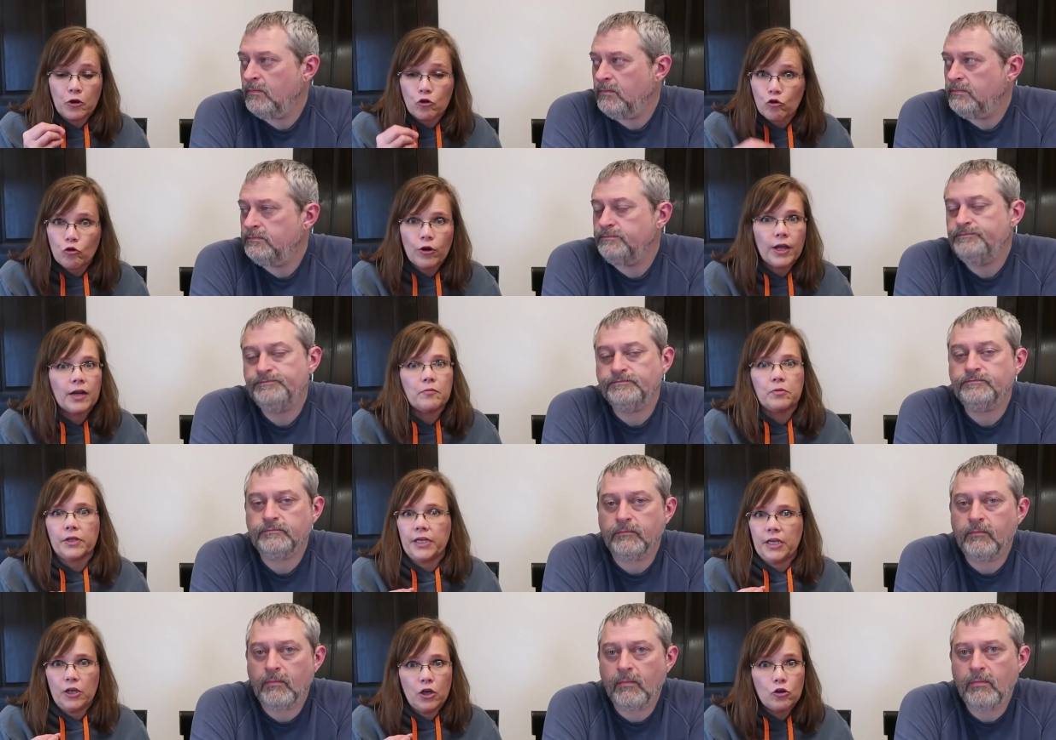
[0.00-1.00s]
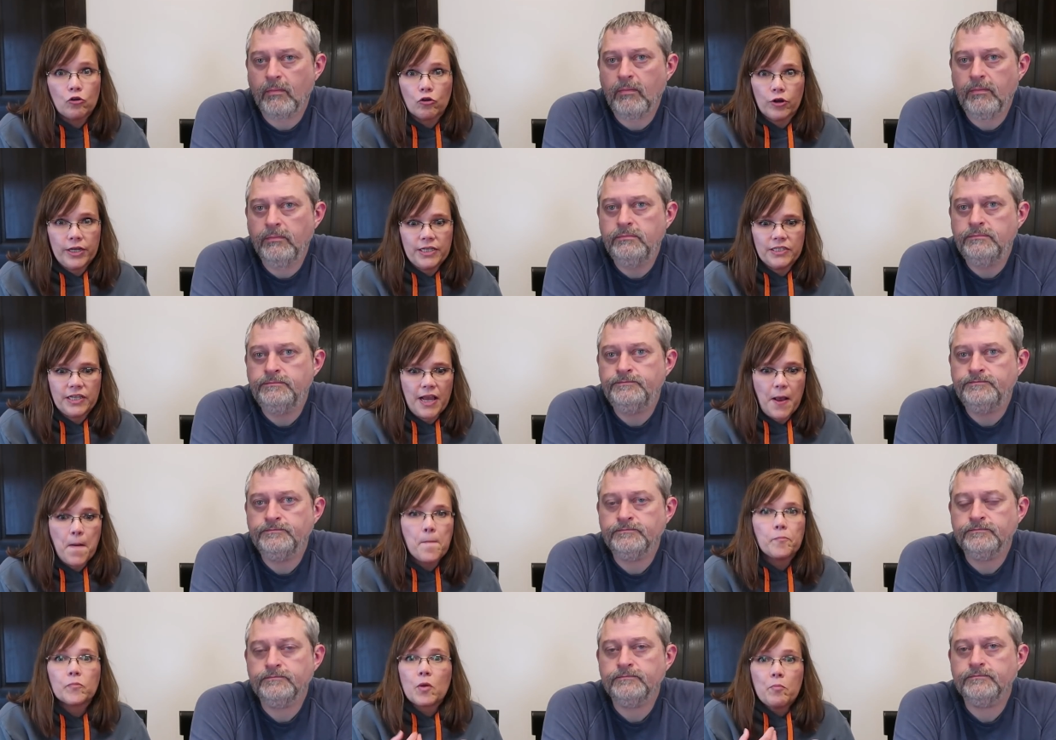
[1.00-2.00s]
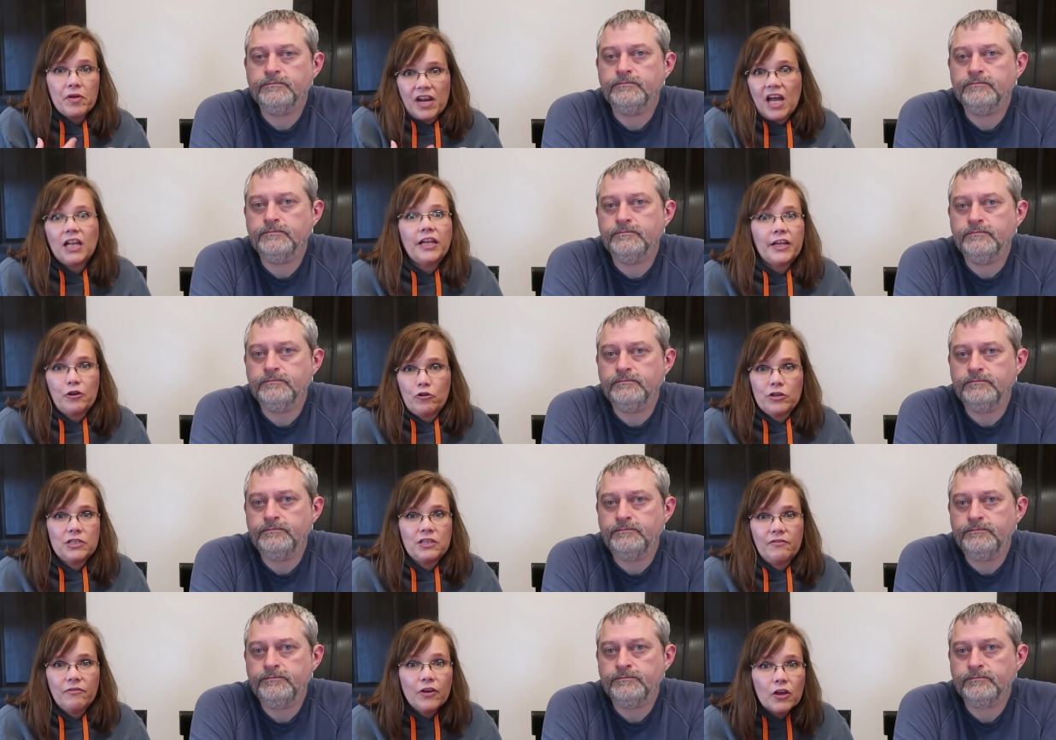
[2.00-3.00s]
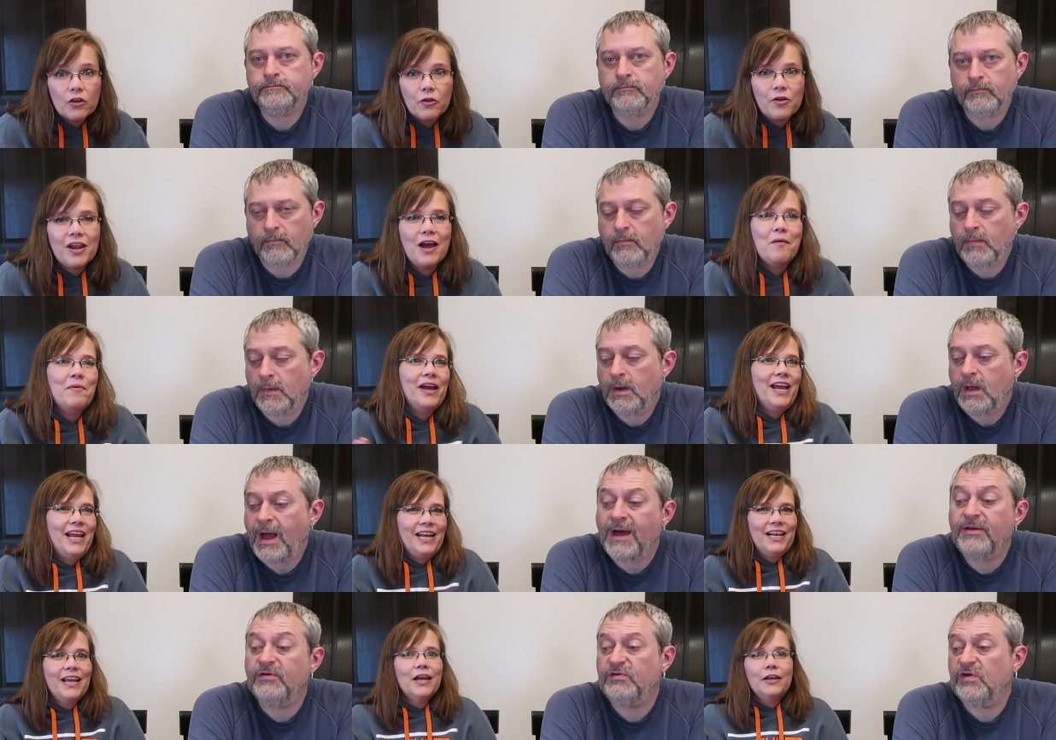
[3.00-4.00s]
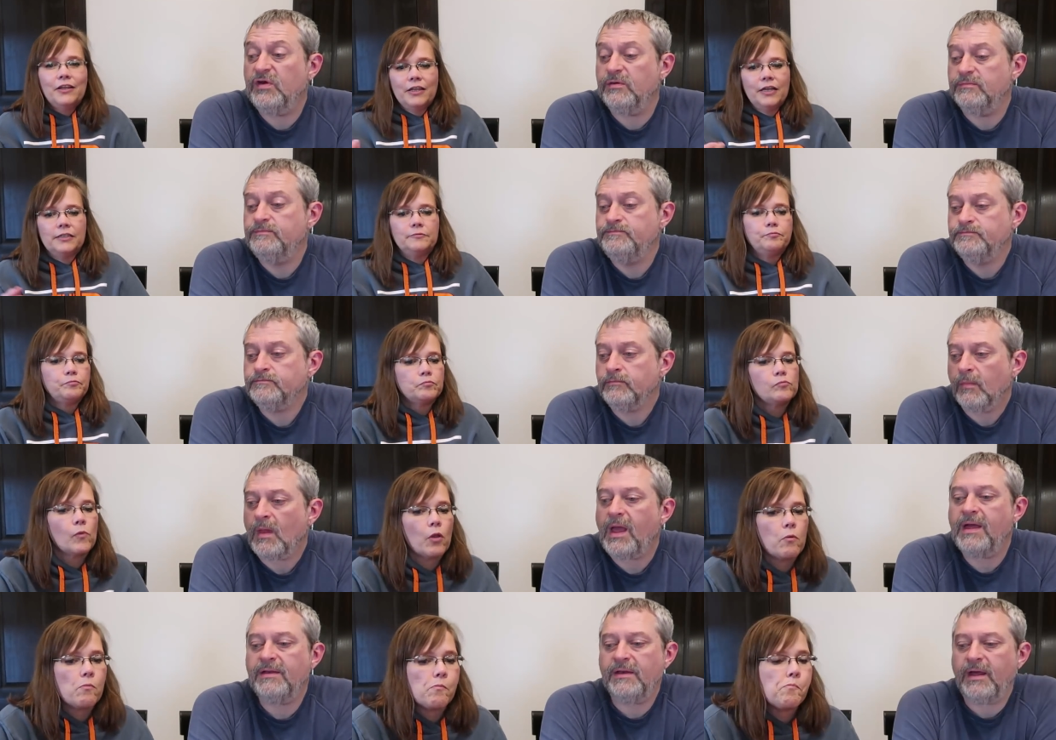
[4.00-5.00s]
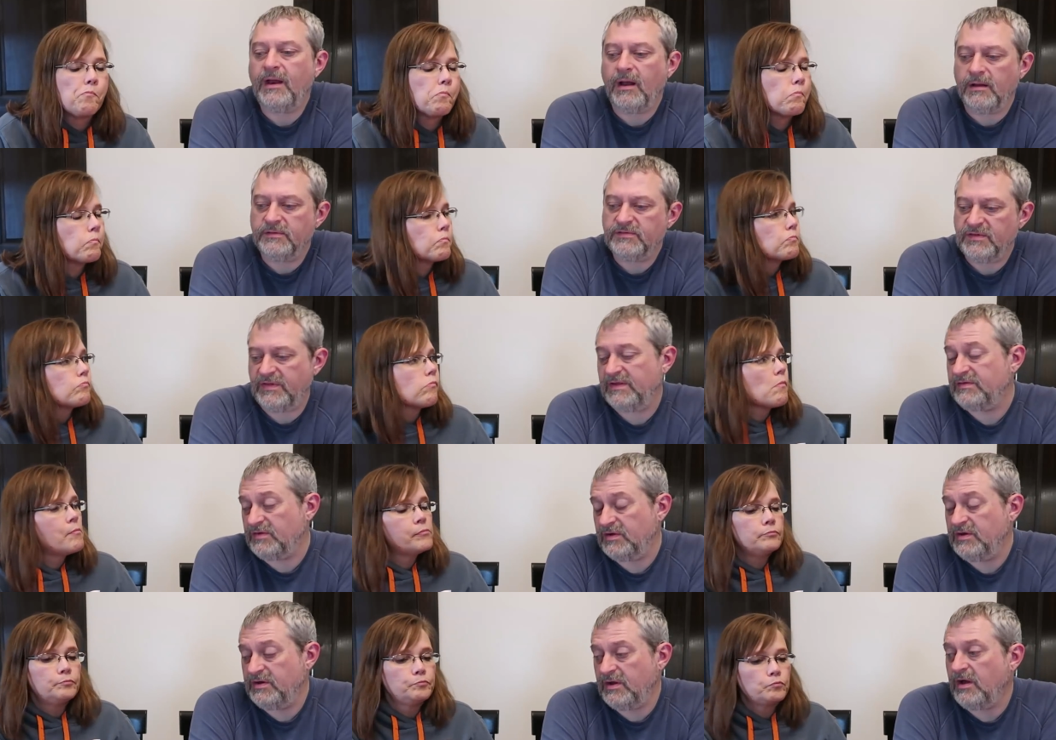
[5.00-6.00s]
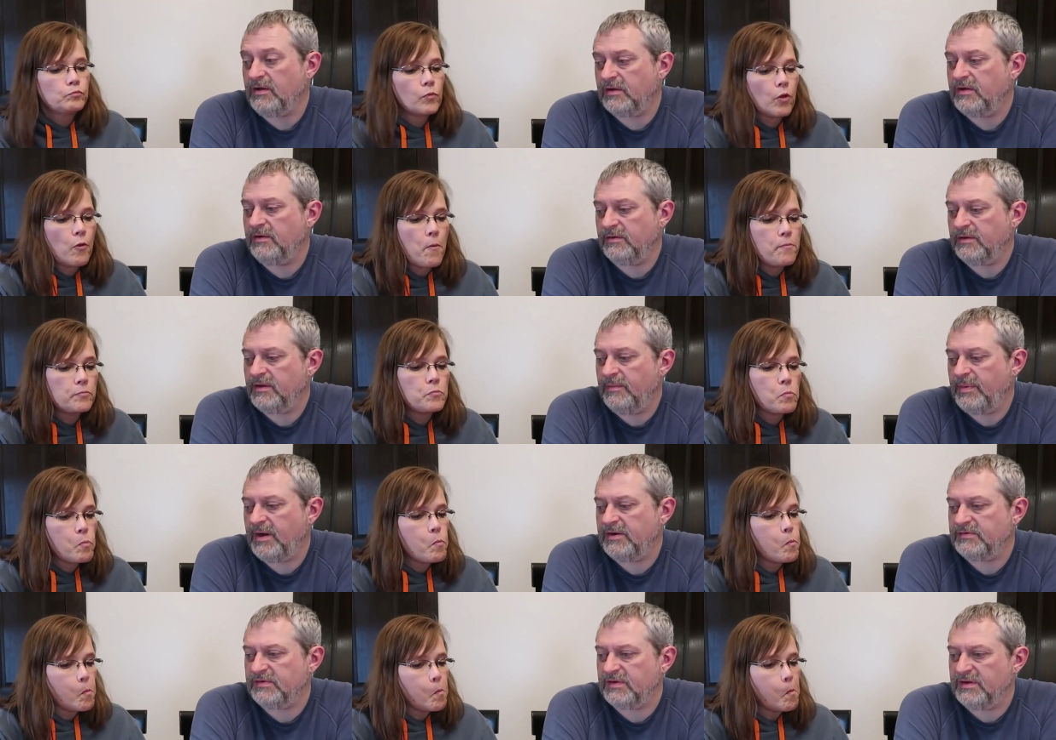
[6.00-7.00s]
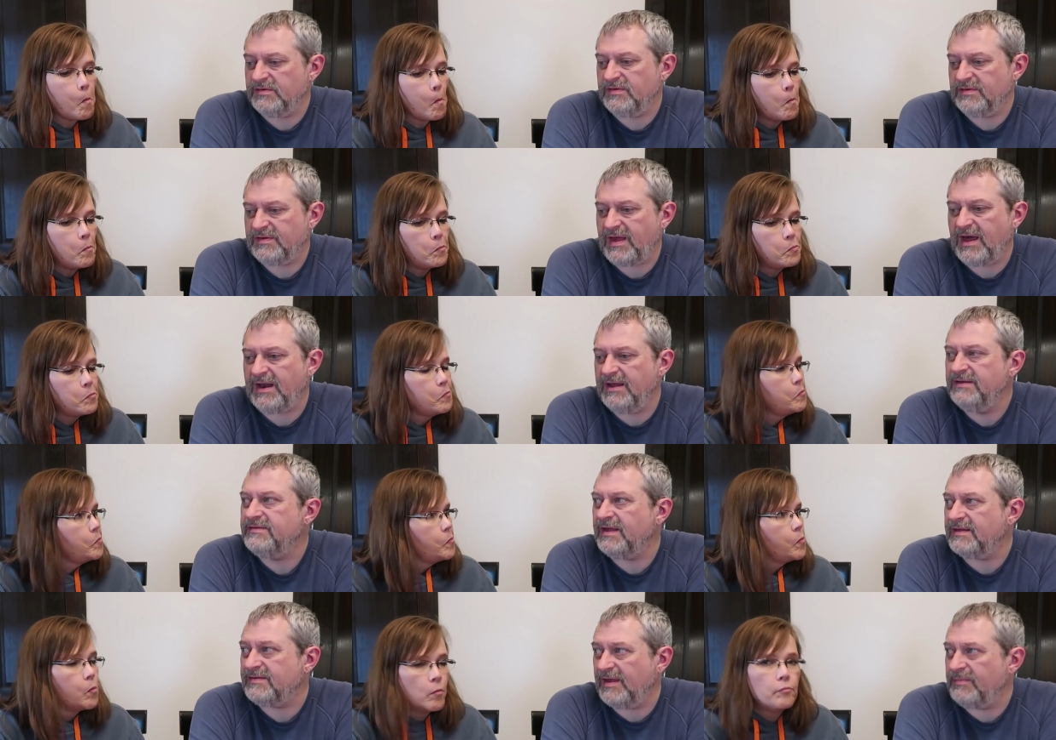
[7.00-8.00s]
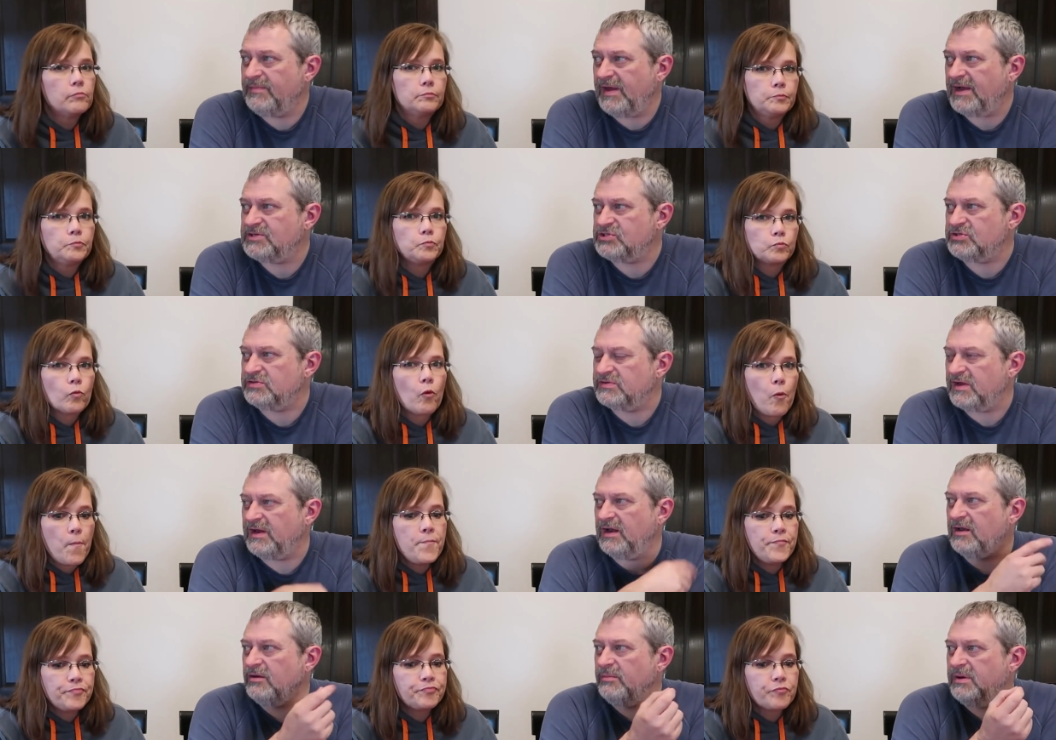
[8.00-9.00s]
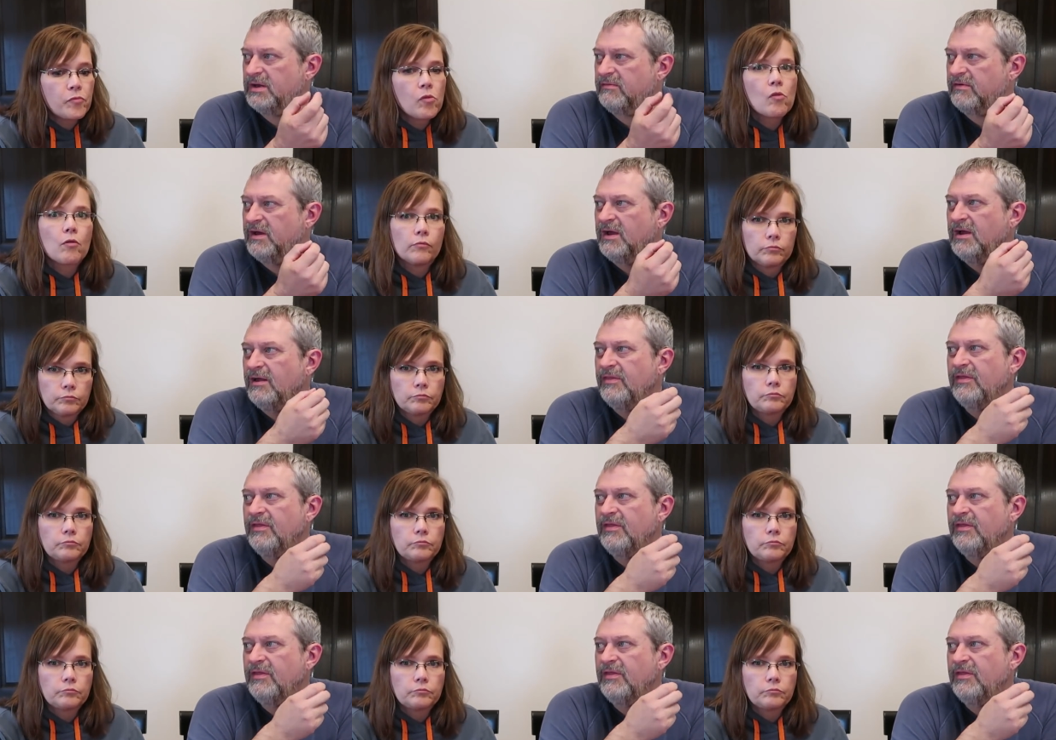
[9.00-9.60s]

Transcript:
Speaker 1: incredibly greasy, but I like greasy food.
Speaker 2: I do too. Yeah. And honestly, that's a good comparison because it kind of is that same texture. It's got a little bit of,